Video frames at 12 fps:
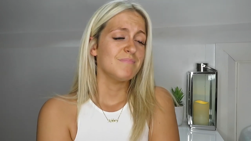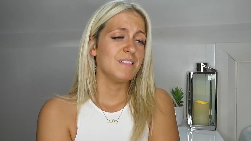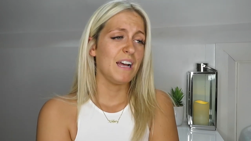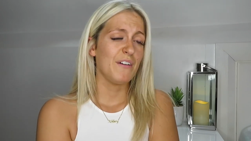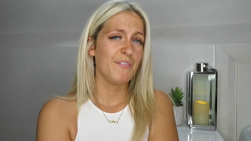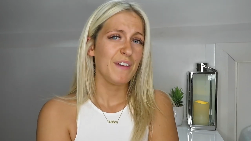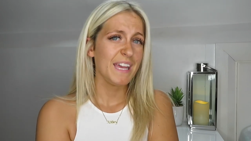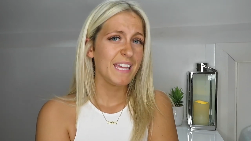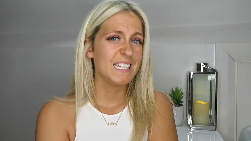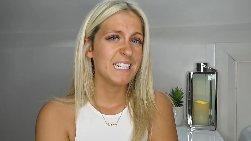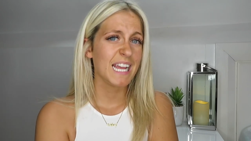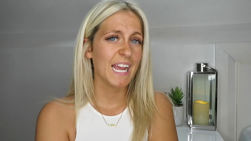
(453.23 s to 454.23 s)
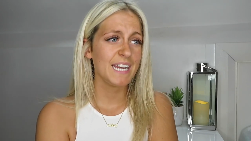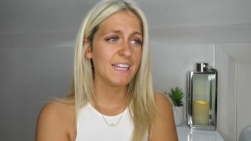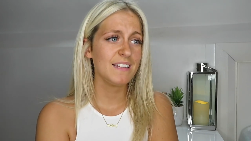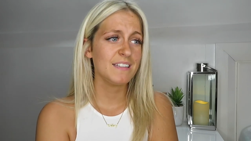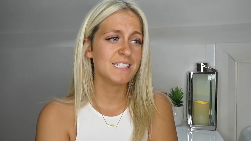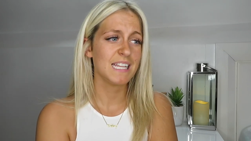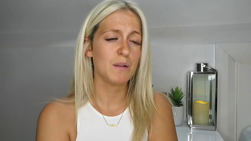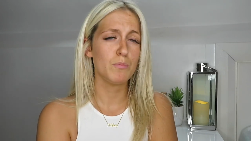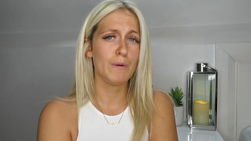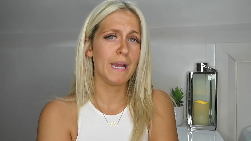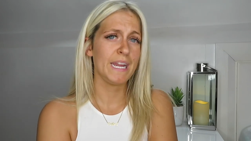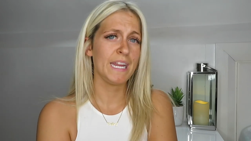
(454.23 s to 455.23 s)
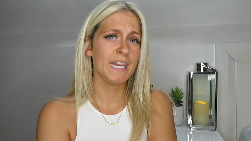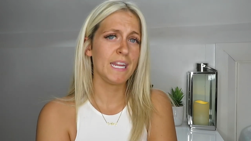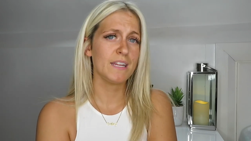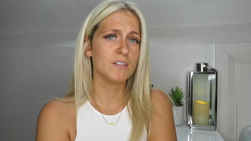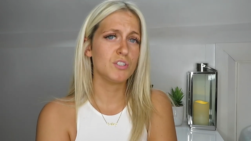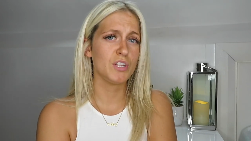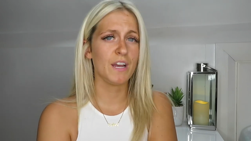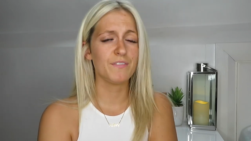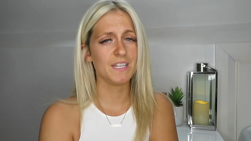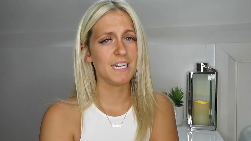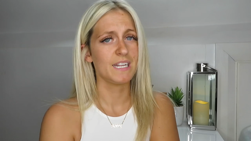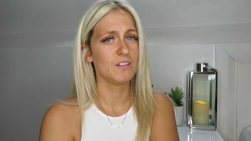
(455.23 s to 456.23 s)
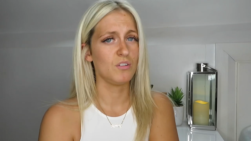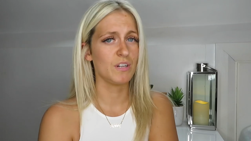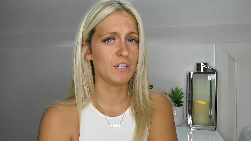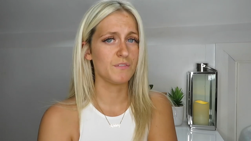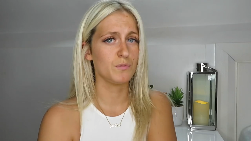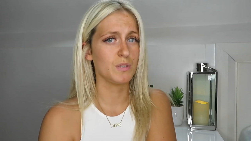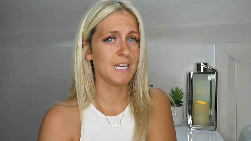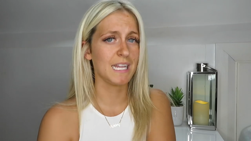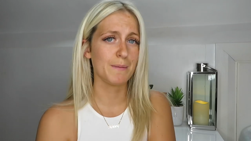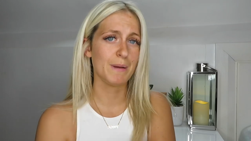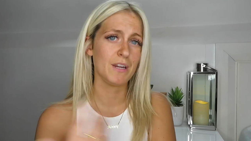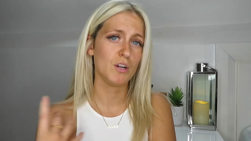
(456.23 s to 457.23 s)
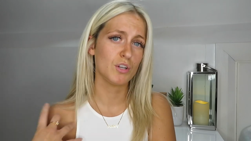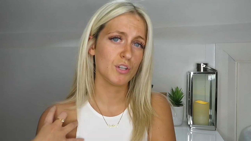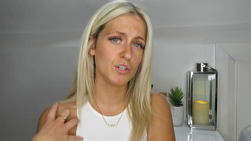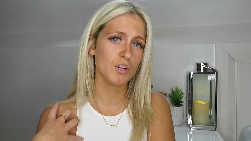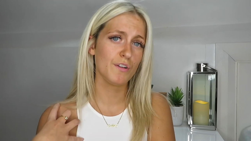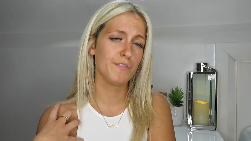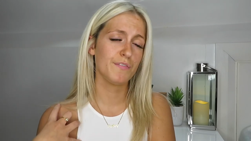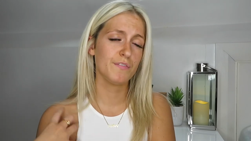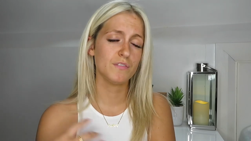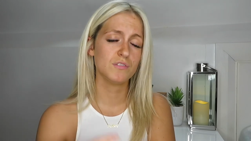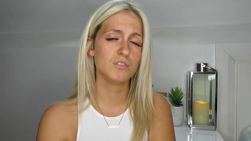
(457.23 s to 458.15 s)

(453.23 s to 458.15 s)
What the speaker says: iffy, kinda. It's like, why do you have to like another girl's photo? Like, am I not good enough?